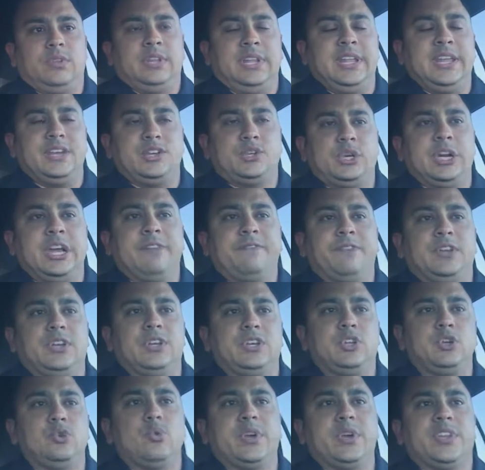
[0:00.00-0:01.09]
let traffic
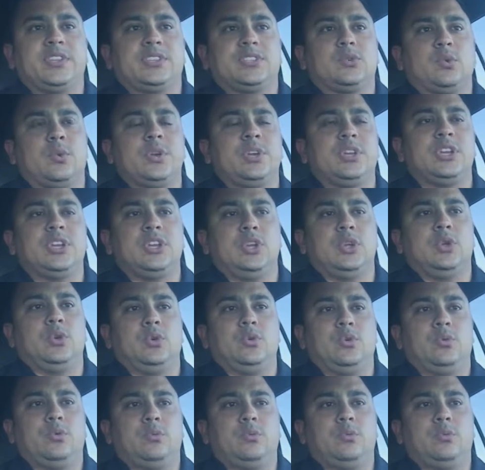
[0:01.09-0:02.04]
do what it's going to do,